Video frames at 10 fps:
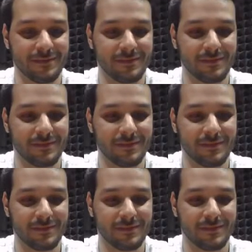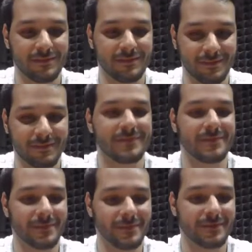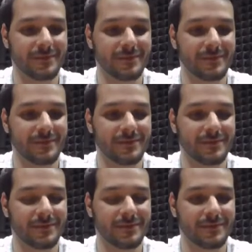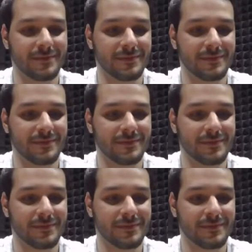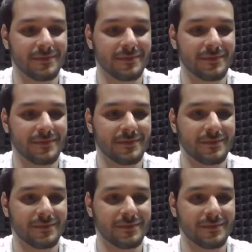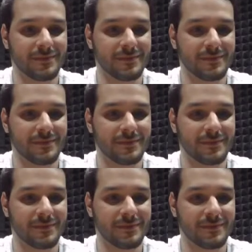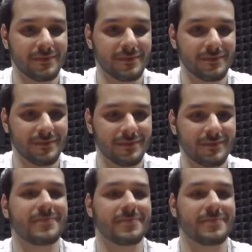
[no speech]